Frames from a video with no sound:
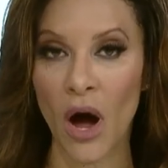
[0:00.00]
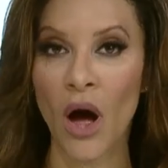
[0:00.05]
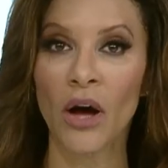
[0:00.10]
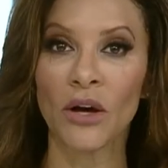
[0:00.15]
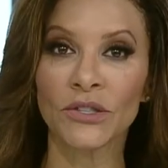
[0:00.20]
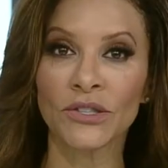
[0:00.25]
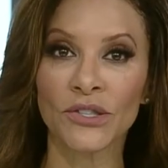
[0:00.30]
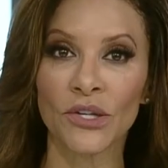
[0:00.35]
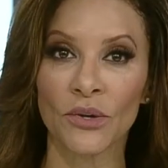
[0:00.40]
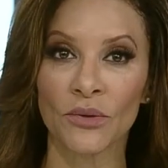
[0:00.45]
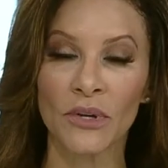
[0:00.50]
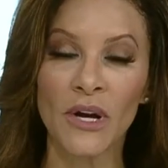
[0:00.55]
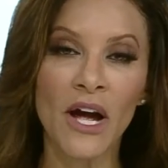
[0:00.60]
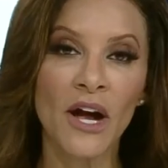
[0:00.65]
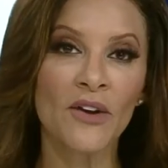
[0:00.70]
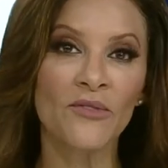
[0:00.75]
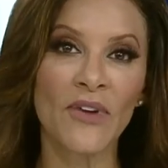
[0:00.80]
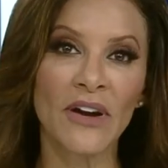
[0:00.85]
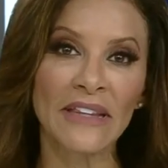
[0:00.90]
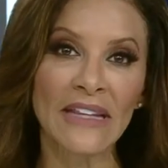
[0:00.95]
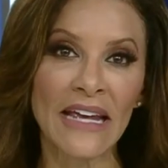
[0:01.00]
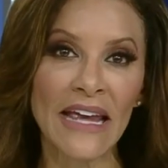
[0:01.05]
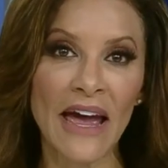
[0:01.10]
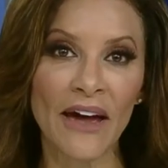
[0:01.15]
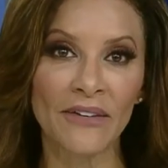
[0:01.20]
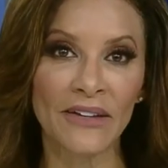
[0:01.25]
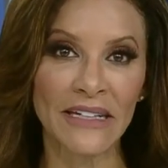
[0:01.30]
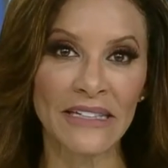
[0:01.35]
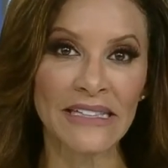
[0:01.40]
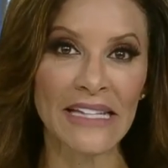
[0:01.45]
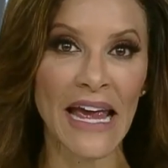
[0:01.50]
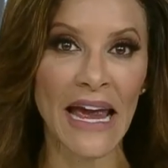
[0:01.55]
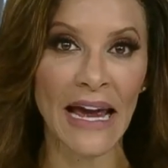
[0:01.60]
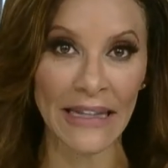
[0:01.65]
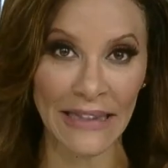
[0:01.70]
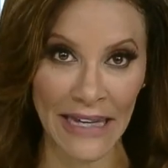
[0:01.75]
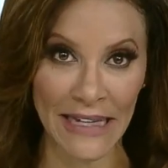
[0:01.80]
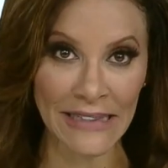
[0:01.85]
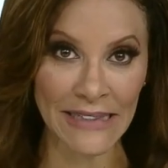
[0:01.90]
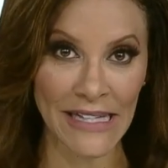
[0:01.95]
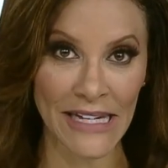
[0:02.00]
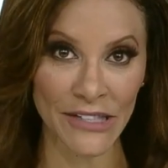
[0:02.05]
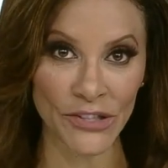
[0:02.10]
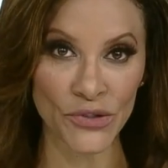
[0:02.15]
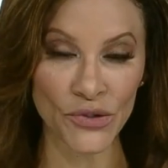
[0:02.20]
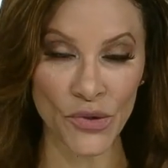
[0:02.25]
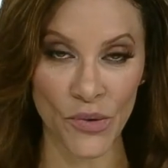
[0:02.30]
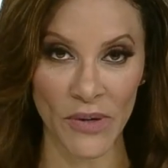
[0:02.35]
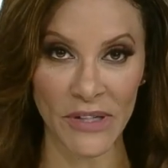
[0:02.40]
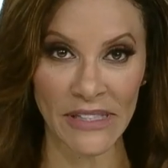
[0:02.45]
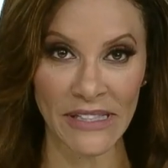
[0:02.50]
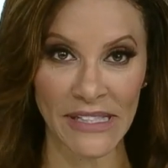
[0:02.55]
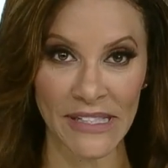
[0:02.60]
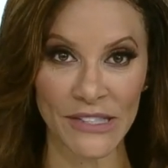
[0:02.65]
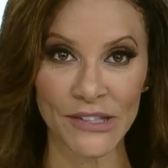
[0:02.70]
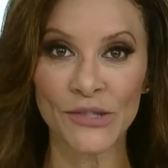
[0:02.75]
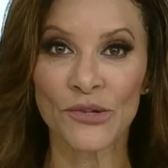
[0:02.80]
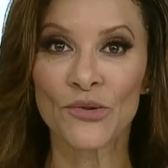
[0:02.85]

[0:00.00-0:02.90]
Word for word: Also, Franklin County's LSS Choices